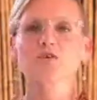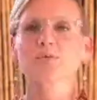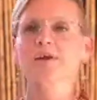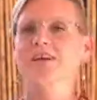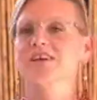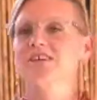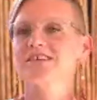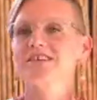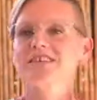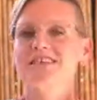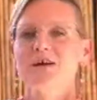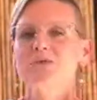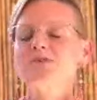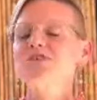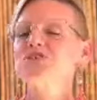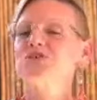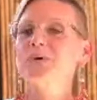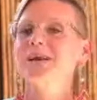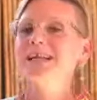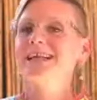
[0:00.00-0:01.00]
Oh, my goodness. That
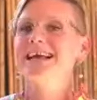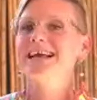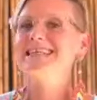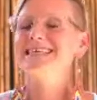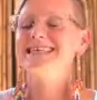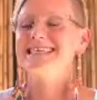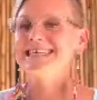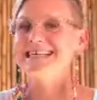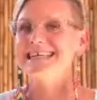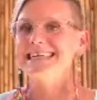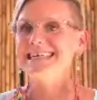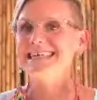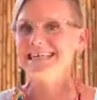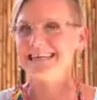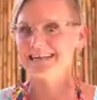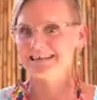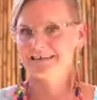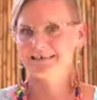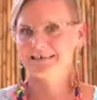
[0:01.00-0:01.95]
was 2019.